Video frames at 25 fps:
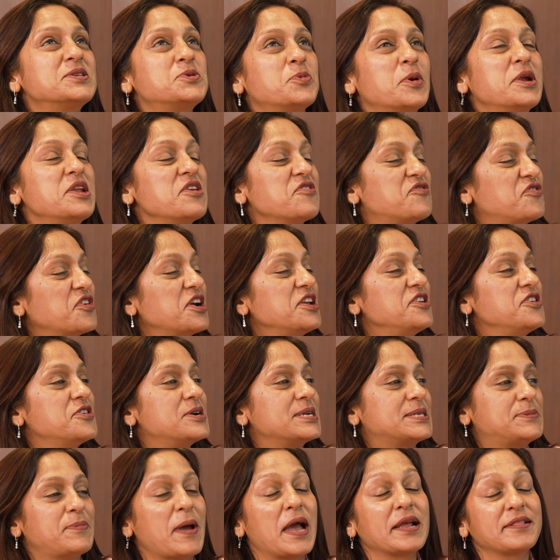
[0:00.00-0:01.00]
25
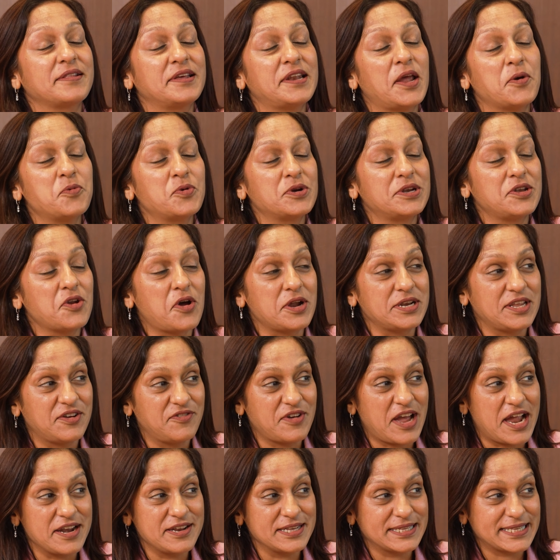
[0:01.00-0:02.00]
years back, then I would not have
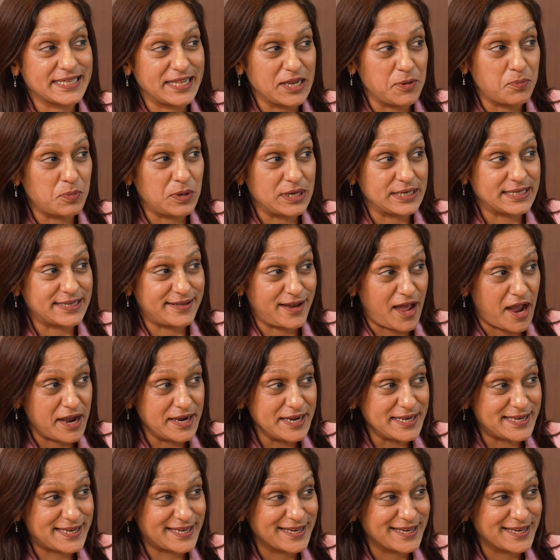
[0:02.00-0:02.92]
had a sleepless night.